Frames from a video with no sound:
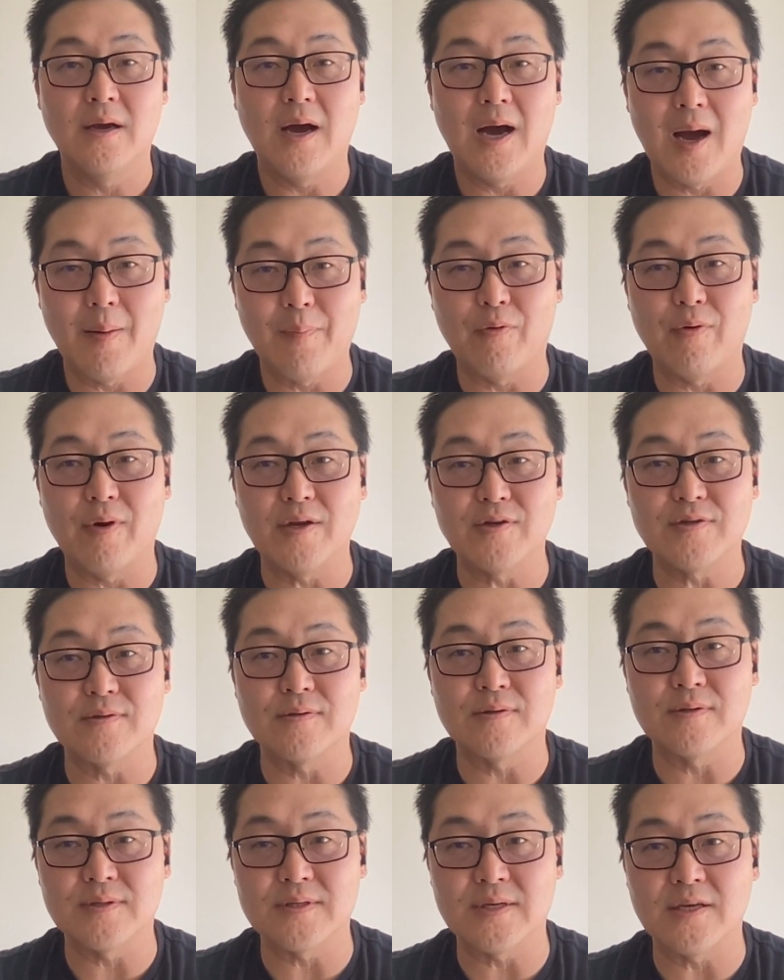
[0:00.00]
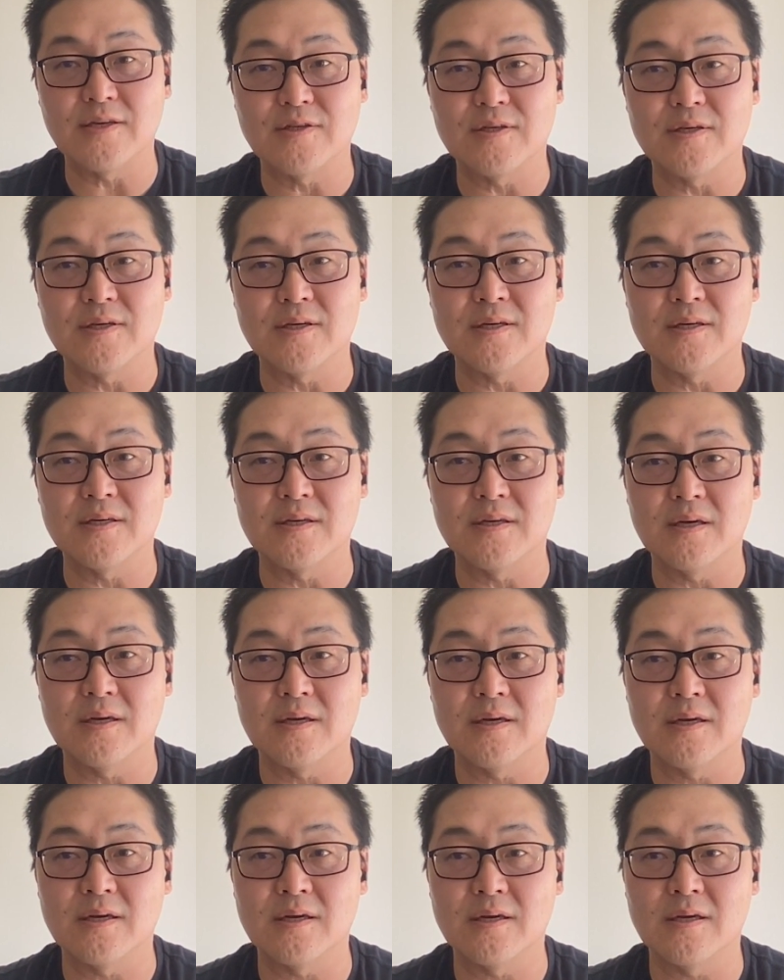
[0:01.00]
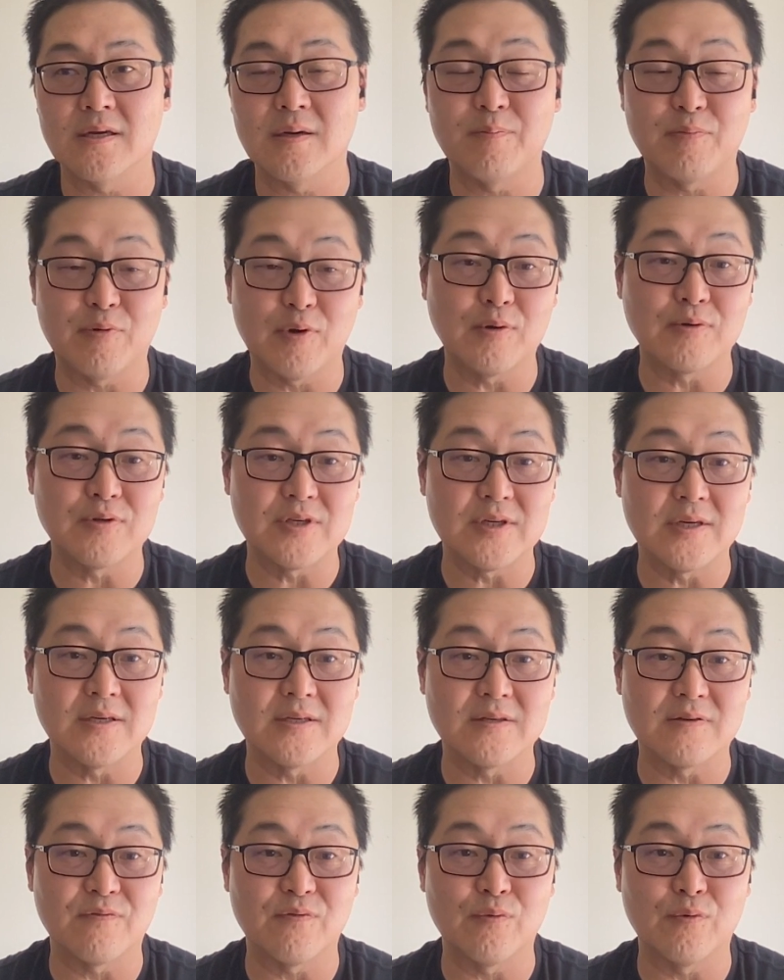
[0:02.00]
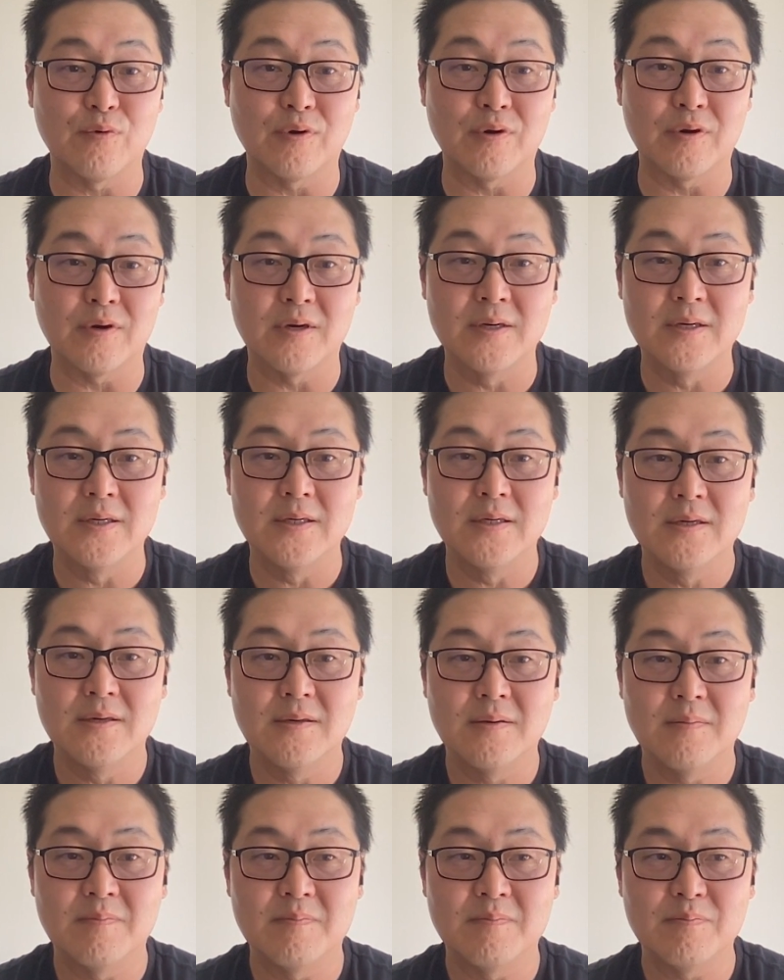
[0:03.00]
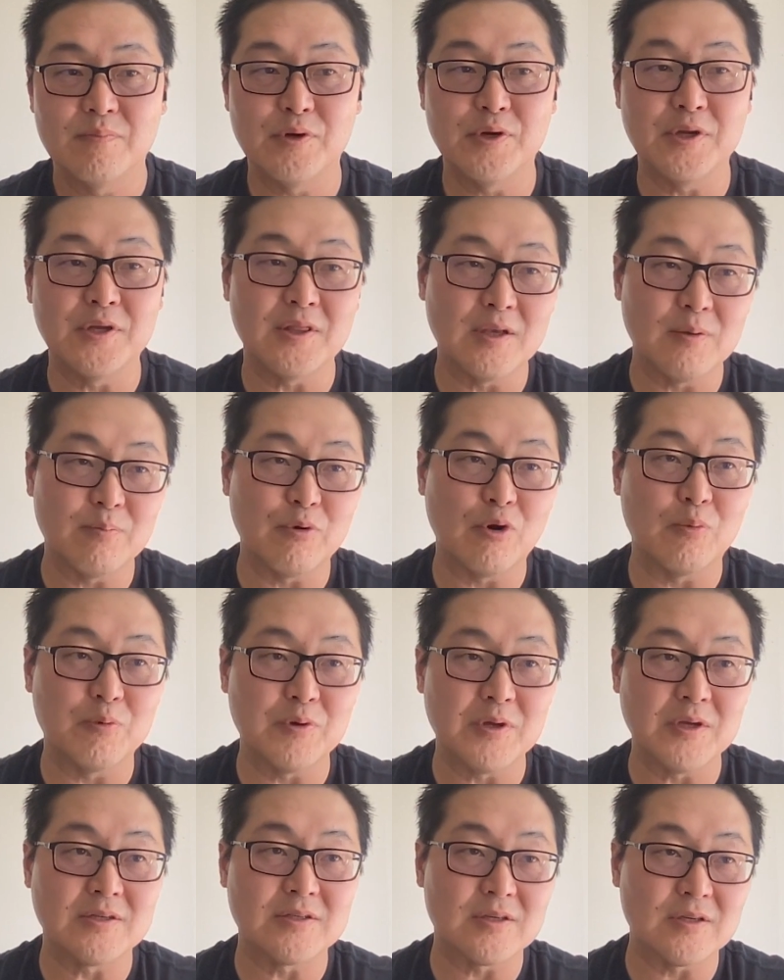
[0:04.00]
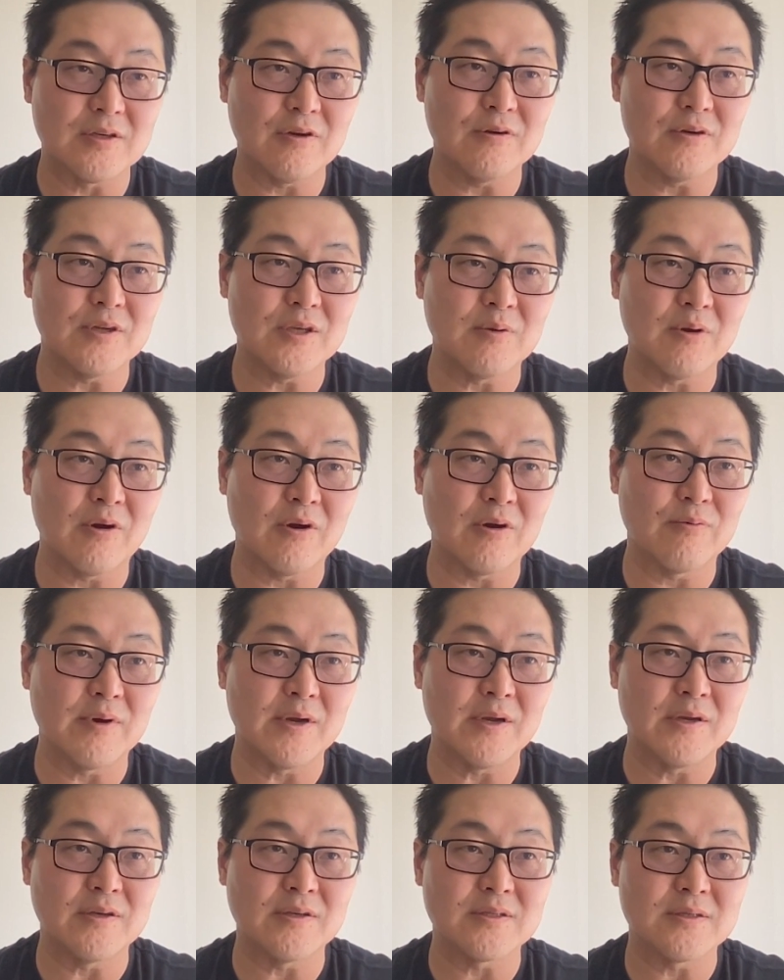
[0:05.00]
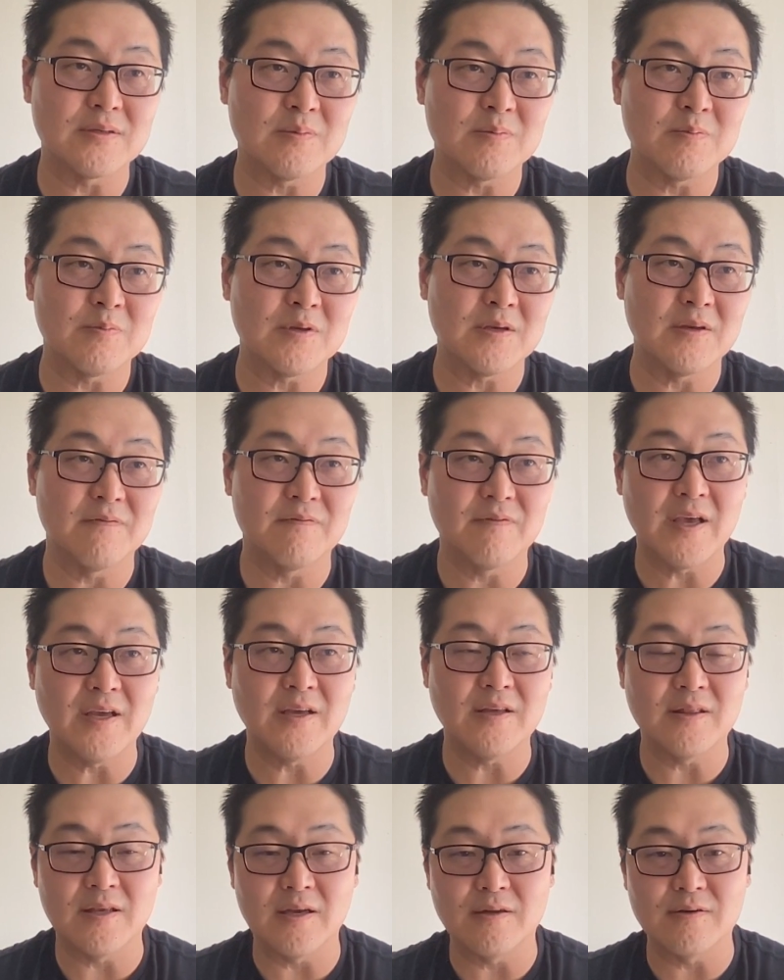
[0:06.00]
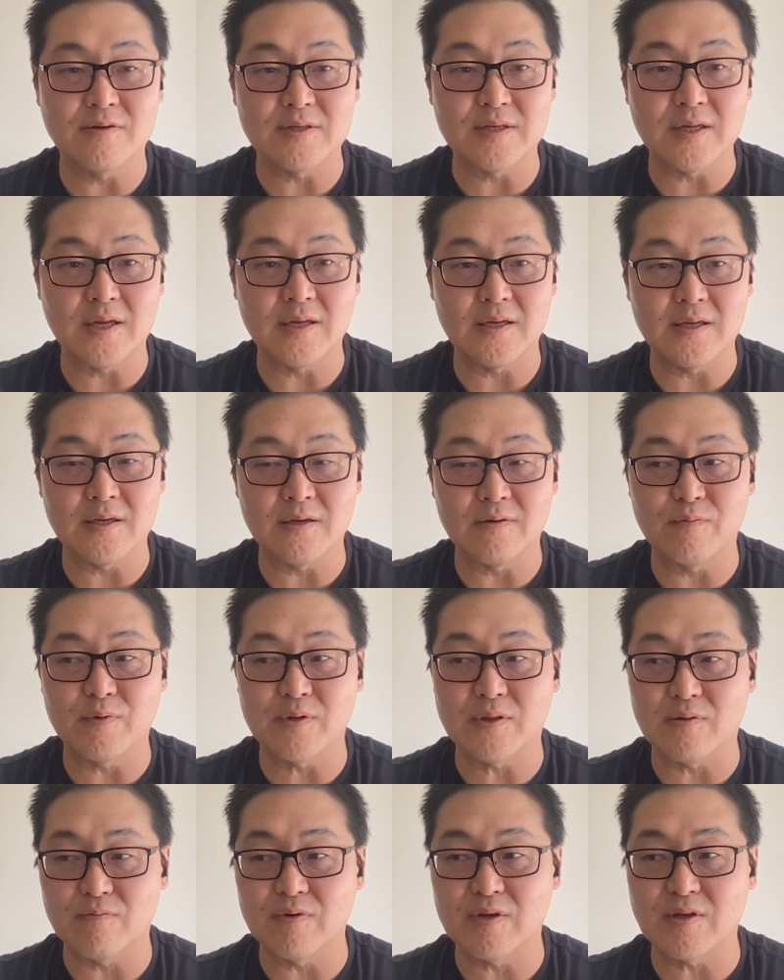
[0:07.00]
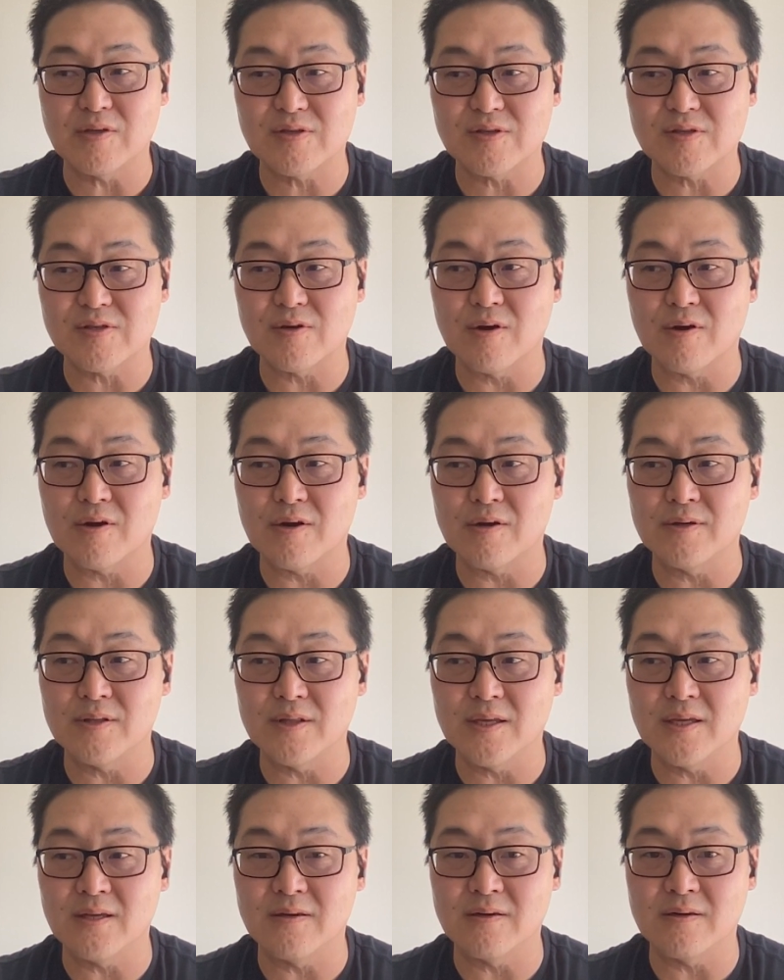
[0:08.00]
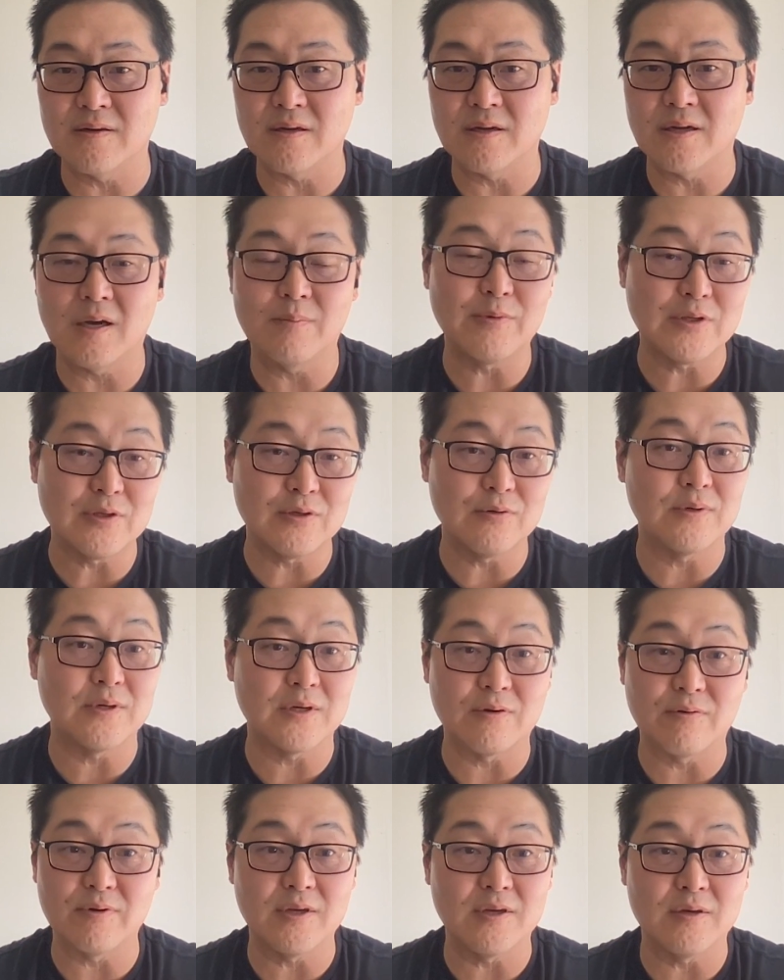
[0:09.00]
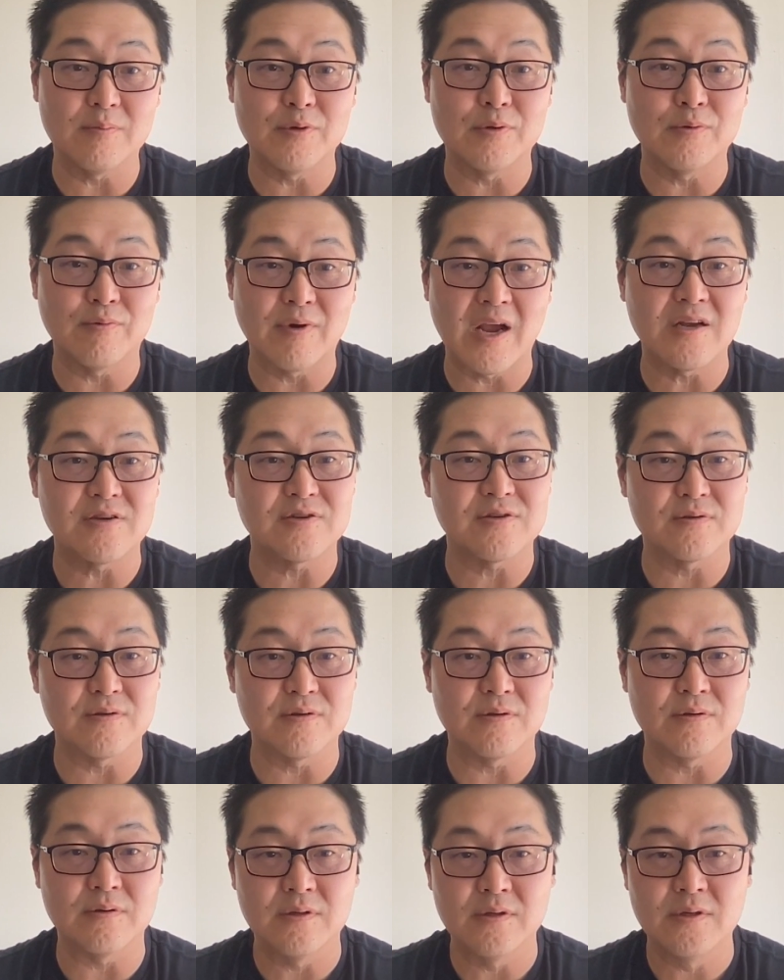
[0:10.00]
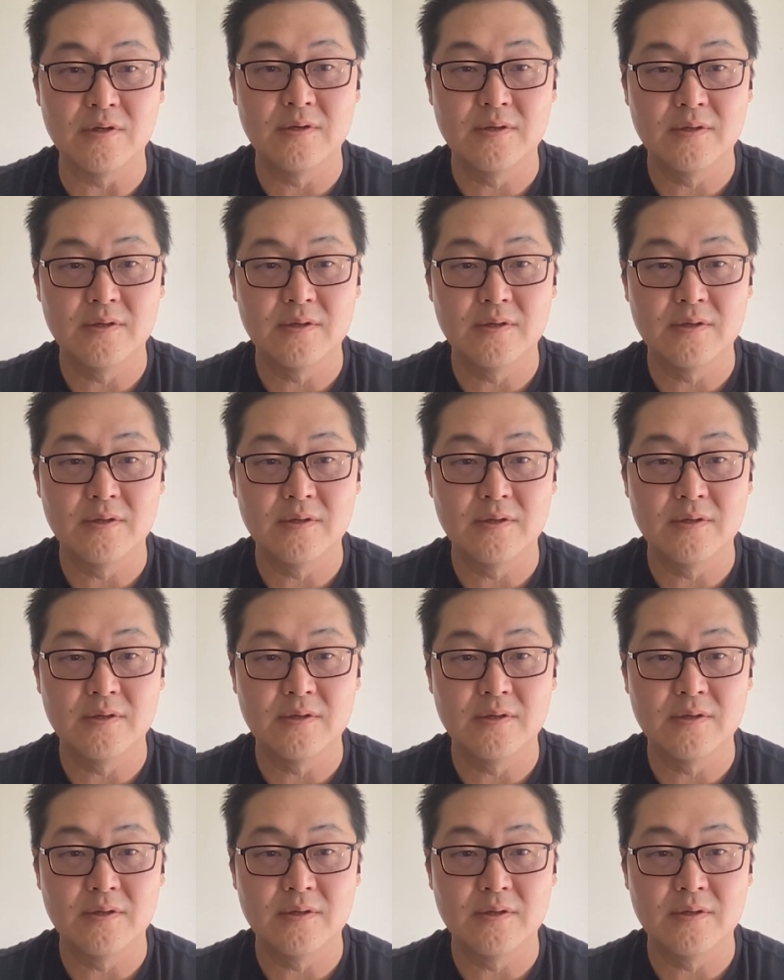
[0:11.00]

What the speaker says: operationalization approach is for putting the appropriate security guardrails, conveying the understanding of what the risks are, and then coming to an agreeable, rational,